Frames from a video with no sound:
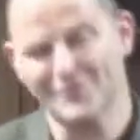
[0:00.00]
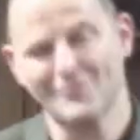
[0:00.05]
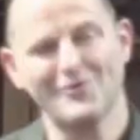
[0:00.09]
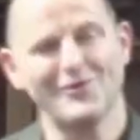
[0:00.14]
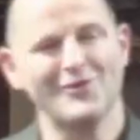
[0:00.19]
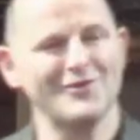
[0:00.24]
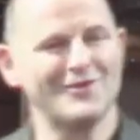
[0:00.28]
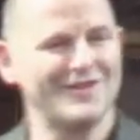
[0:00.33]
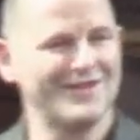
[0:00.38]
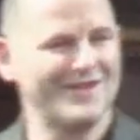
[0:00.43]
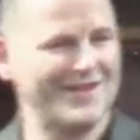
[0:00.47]
We
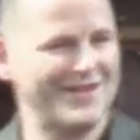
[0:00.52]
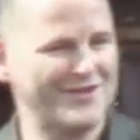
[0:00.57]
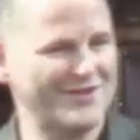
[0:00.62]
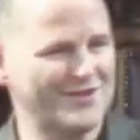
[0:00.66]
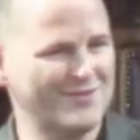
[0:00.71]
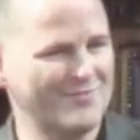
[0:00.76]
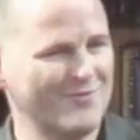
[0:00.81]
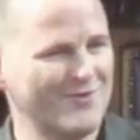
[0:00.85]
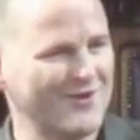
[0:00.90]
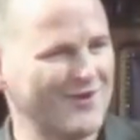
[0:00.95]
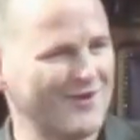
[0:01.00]
looked at that
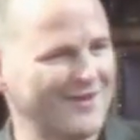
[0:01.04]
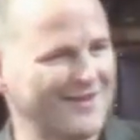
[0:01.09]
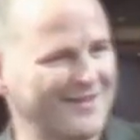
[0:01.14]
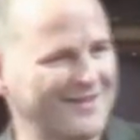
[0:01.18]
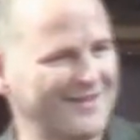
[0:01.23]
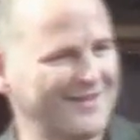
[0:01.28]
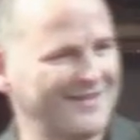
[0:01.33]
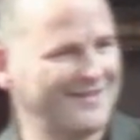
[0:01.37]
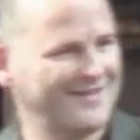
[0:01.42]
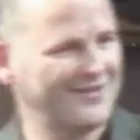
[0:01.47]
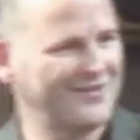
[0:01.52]
this morning,
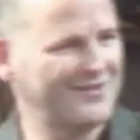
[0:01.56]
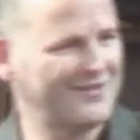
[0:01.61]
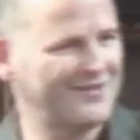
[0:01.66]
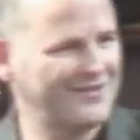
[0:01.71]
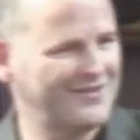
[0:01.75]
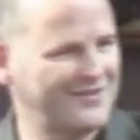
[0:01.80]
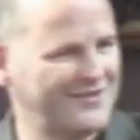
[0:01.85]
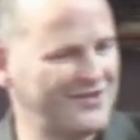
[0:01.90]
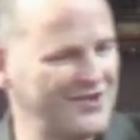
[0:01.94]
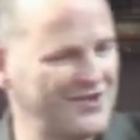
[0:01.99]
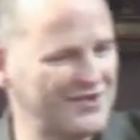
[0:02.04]
that
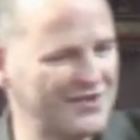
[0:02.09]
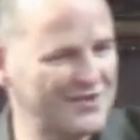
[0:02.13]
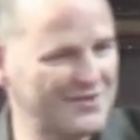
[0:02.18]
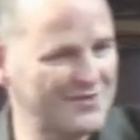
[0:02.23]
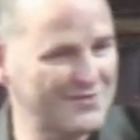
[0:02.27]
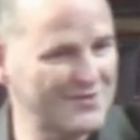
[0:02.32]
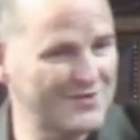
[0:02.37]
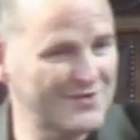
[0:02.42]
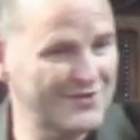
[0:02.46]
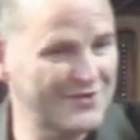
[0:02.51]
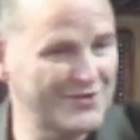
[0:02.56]
Jesus
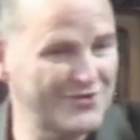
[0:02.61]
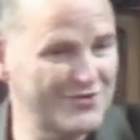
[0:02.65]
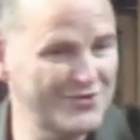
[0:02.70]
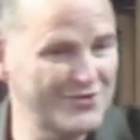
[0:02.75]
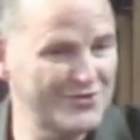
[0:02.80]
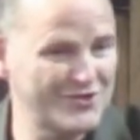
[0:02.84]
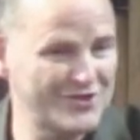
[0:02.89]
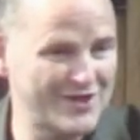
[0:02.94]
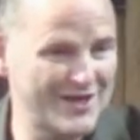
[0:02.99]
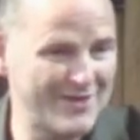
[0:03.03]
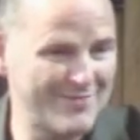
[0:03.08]
was the good
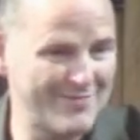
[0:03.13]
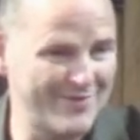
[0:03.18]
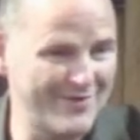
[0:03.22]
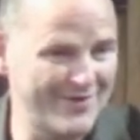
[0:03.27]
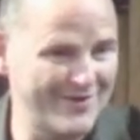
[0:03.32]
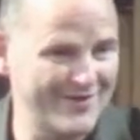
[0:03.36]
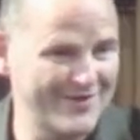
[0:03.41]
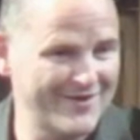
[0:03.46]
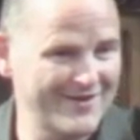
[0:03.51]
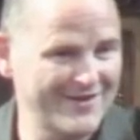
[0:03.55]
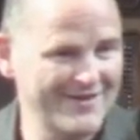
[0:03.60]

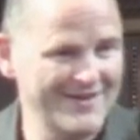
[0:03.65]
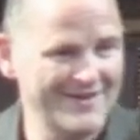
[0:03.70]
shepherd,